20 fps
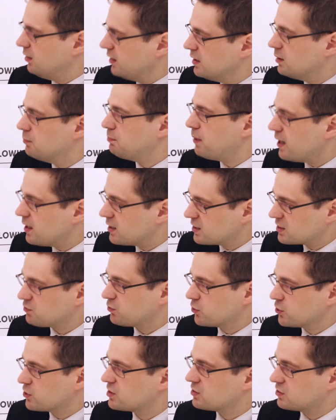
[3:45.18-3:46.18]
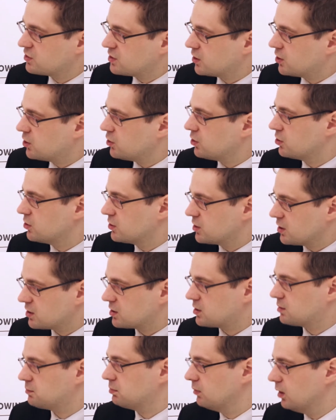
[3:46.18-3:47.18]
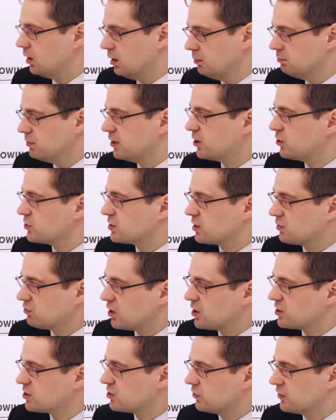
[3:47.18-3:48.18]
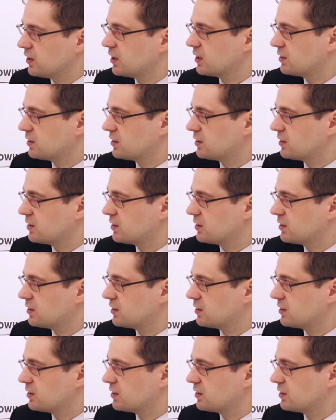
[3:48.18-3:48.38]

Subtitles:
in the past was secure just because it was not